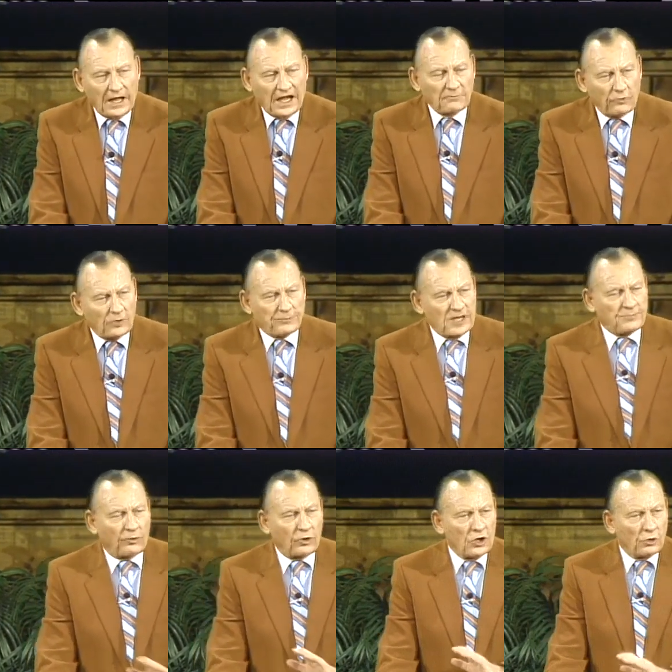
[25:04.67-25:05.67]
and more
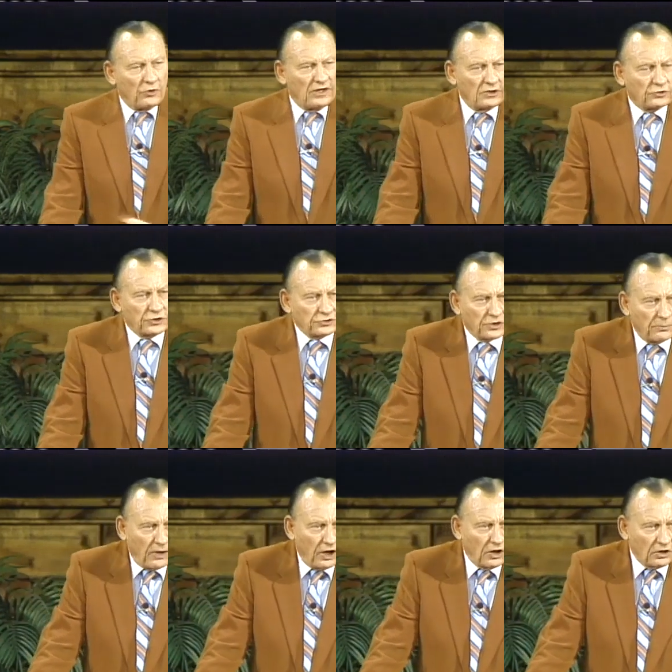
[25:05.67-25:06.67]
people reading crystal
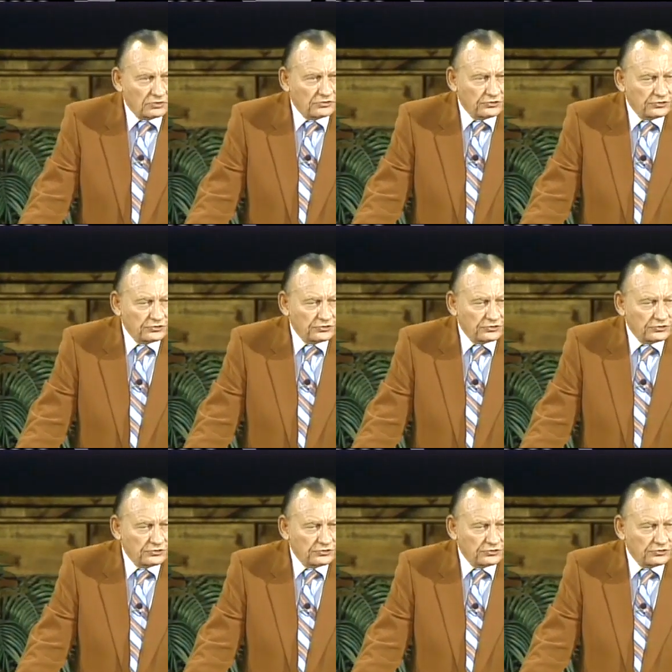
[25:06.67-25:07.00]
balls